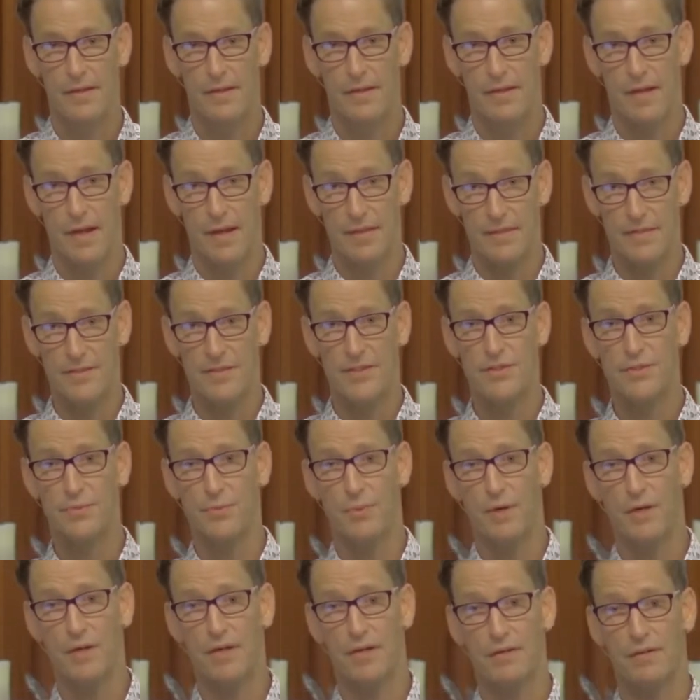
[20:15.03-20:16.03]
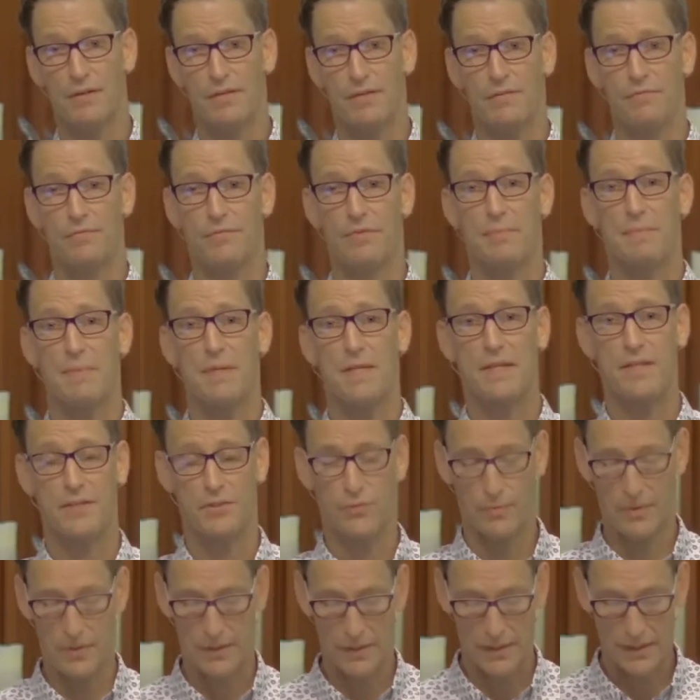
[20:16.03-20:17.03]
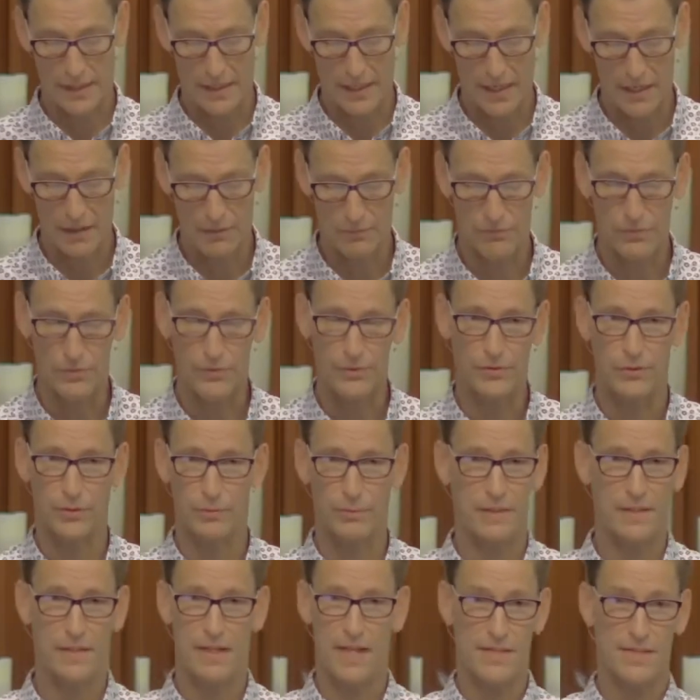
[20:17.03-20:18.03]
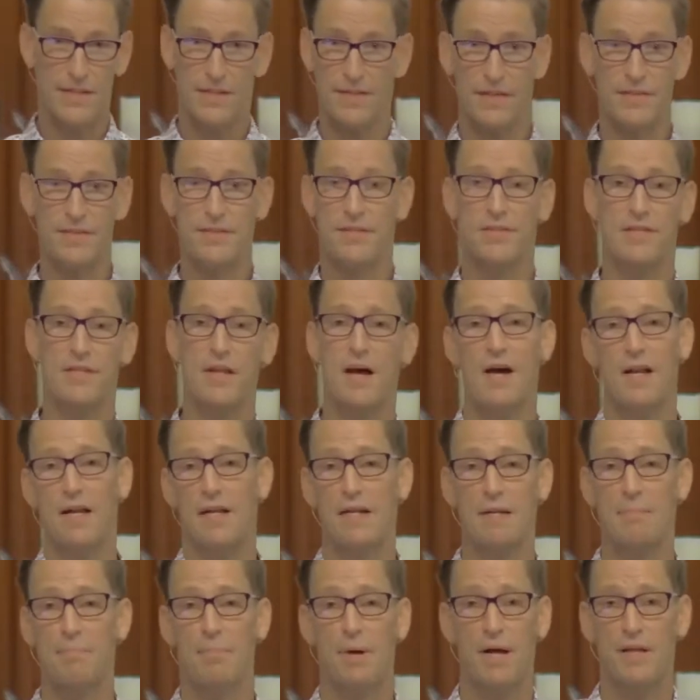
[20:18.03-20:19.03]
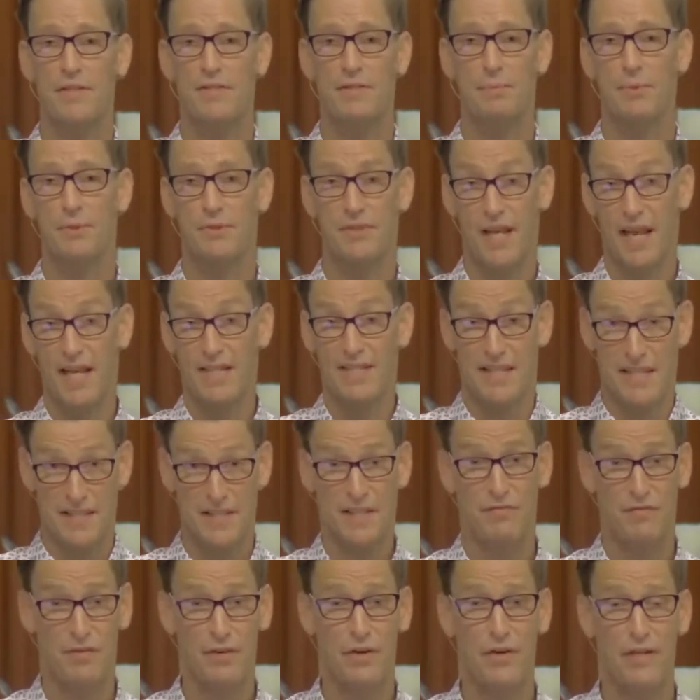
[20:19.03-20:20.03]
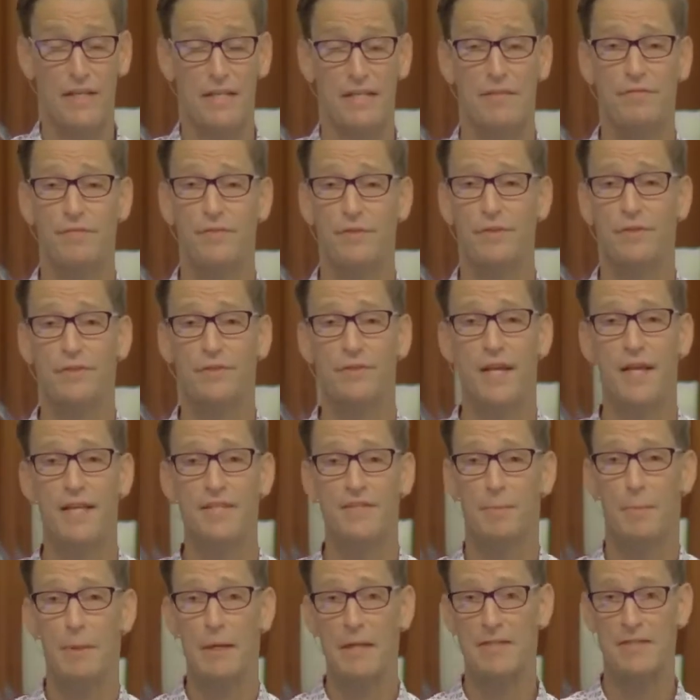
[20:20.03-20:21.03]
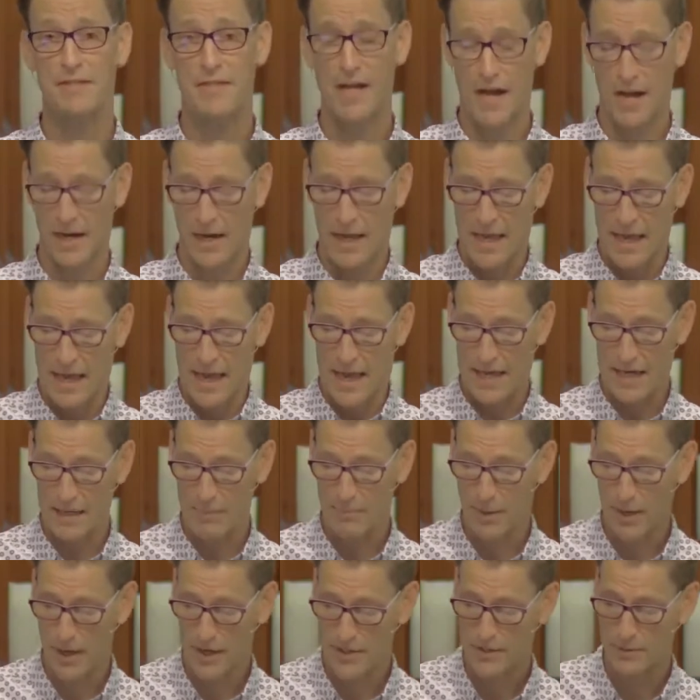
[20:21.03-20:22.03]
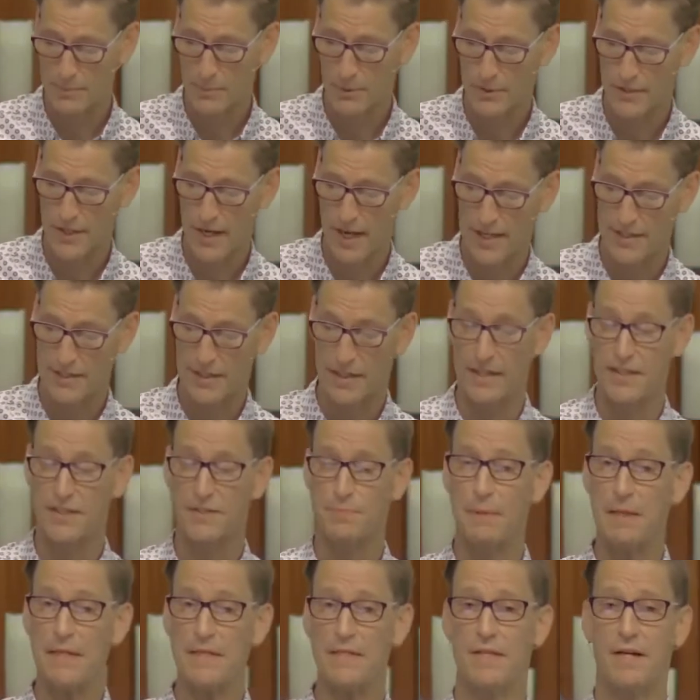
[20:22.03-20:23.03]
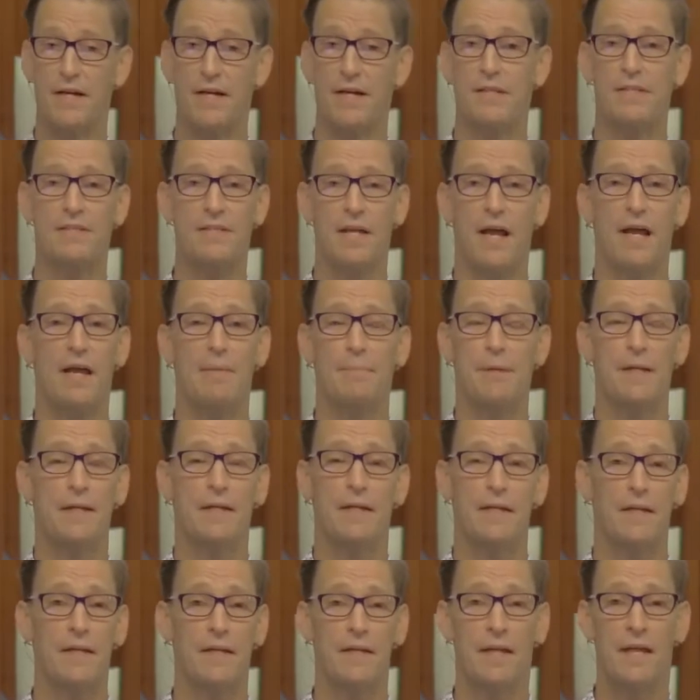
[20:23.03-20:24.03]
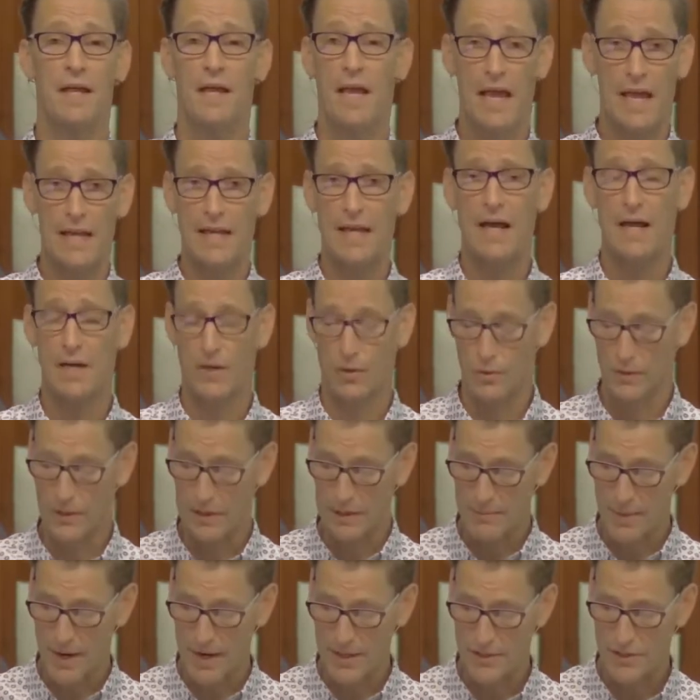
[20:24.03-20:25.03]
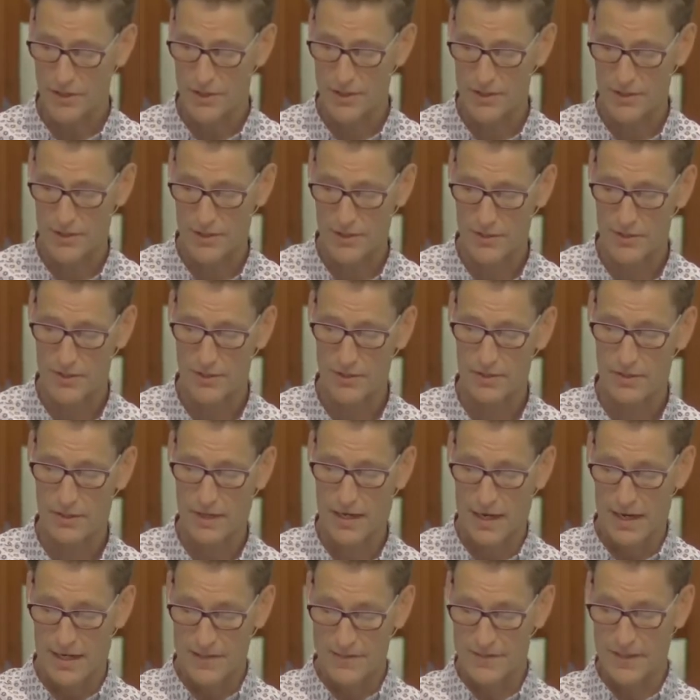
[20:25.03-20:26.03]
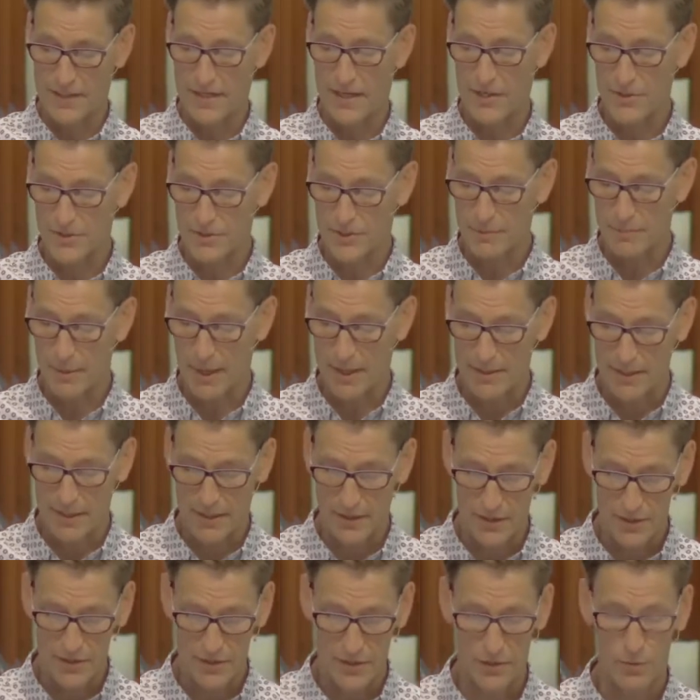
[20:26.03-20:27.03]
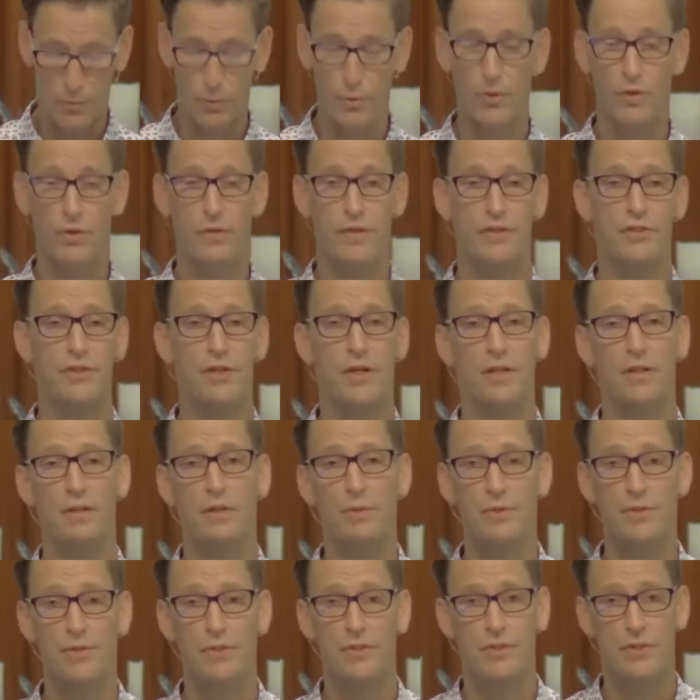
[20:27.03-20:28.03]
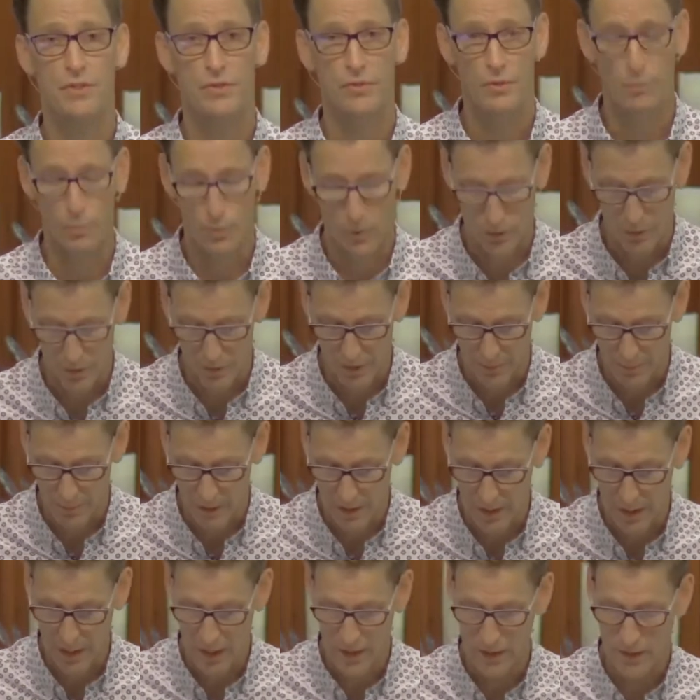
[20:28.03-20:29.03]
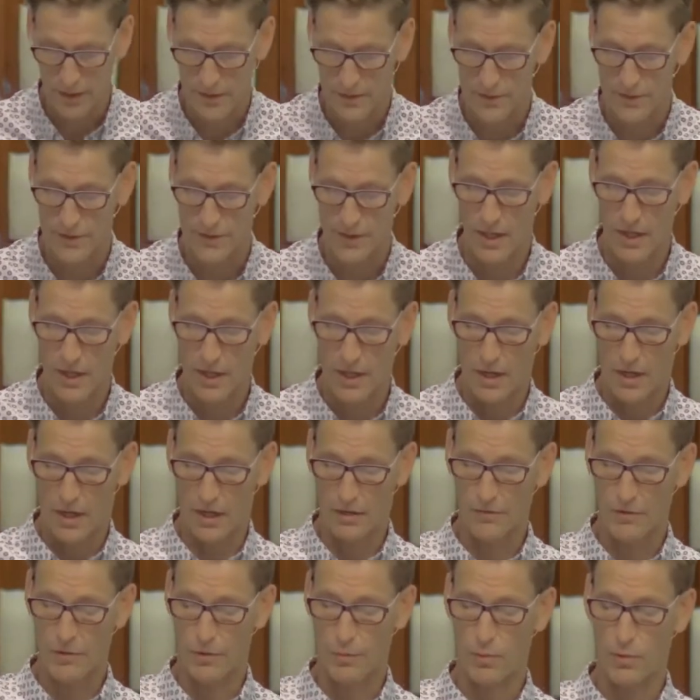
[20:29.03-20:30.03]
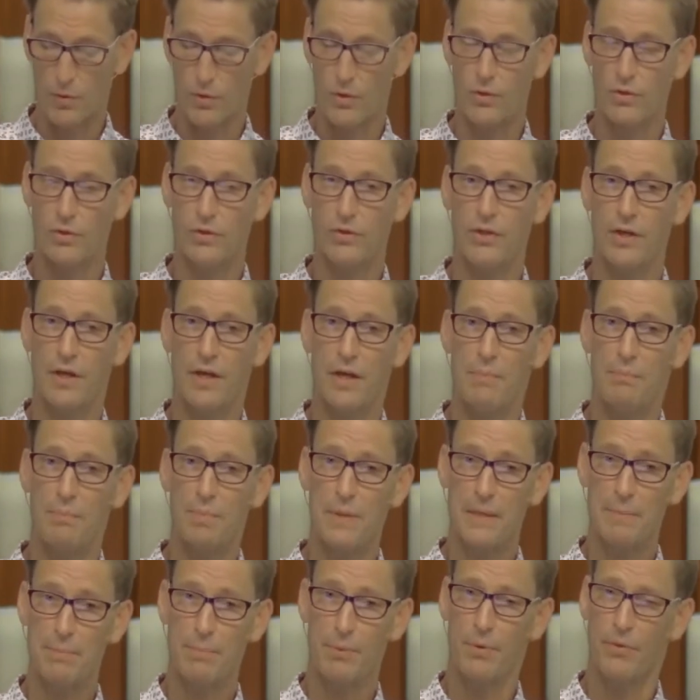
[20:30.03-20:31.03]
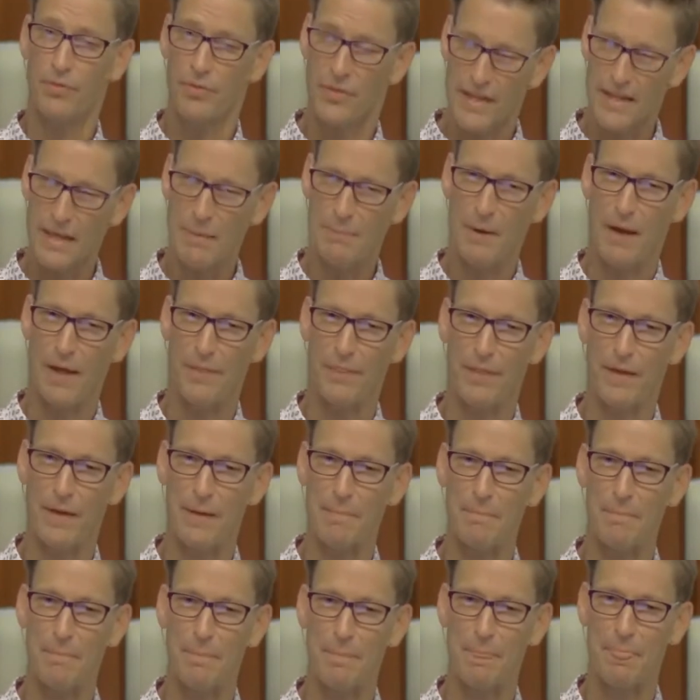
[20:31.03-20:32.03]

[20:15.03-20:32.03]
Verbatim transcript: And this is where, for me, it's really helpful to realize that this is not an impossible task. It's a very difficult task, but it's not an impossible task. And it's been done time and again, and not only by Jesus. It's the Nelson Mandelas of the world, the John Lewises of the world, the Malalas of the world. People, think about them.